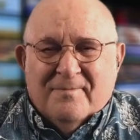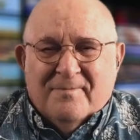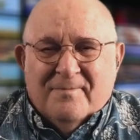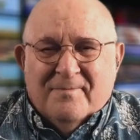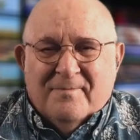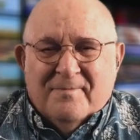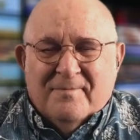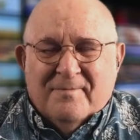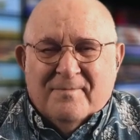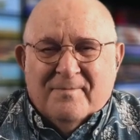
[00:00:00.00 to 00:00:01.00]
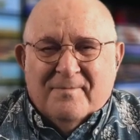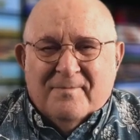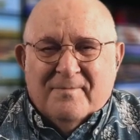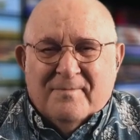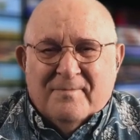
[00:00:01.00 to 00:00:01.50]

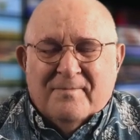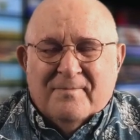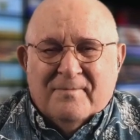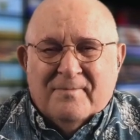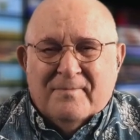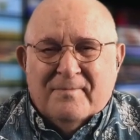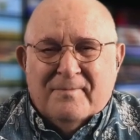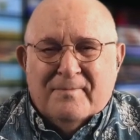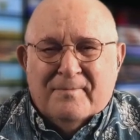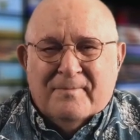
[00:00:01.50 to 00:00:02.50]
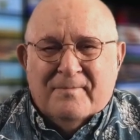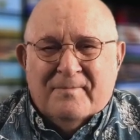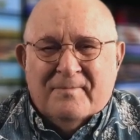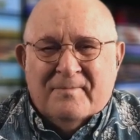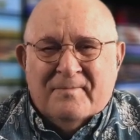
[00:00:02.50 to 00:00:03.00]

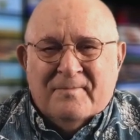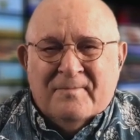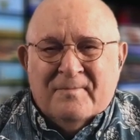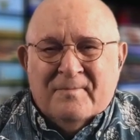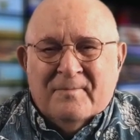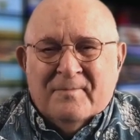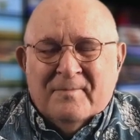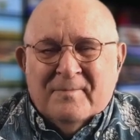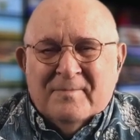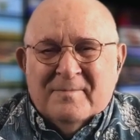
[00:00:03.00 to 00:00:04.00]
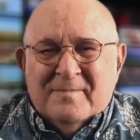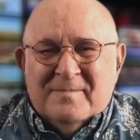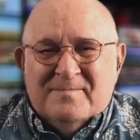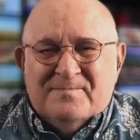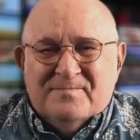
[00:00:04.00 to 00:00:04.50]

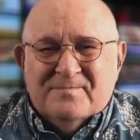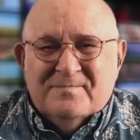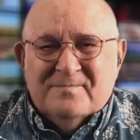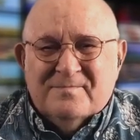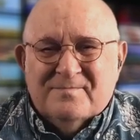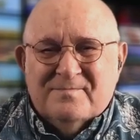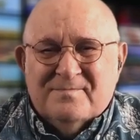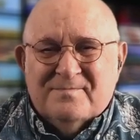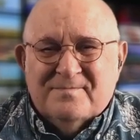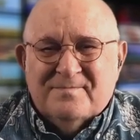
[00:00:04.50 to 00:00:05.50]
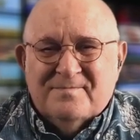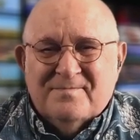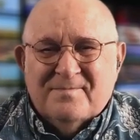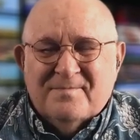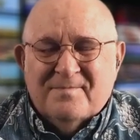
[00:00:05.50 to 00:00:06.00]

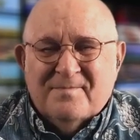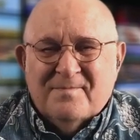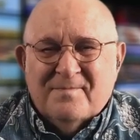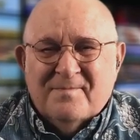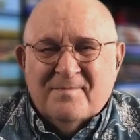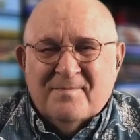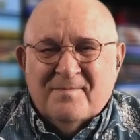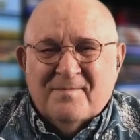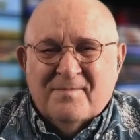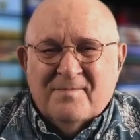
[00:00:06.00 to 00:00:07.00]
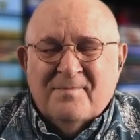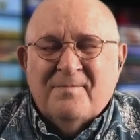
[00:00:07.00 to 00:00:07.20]
This person isn't speaking.